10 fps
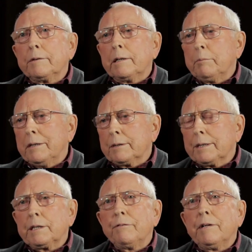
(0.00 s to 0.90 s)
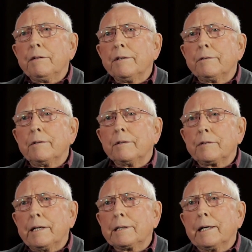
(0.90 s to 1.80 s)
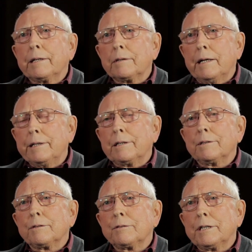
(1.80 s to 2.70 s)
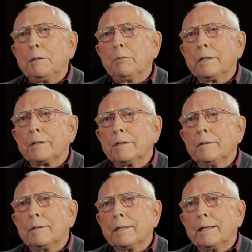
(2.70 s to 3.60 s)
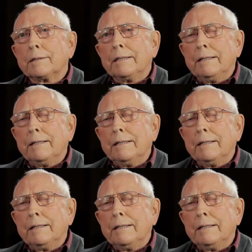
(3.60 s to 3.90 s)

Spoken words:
We had about 6,500 acres of seed production that I